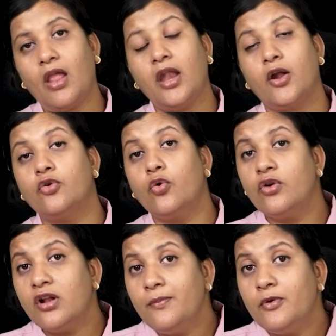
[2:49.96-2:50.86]
Now,
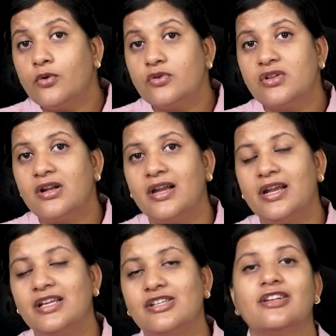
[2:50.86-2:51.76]
total mucosal
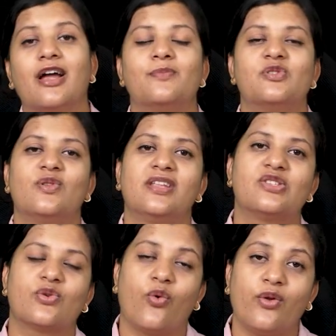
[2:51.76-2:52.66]
radiation comes with
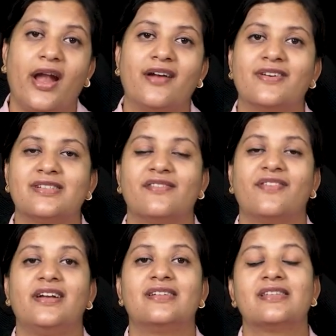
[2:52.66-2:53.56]
its own adverse
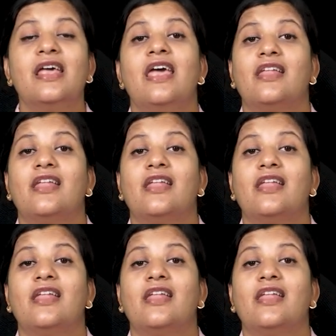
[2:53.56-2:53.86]
events,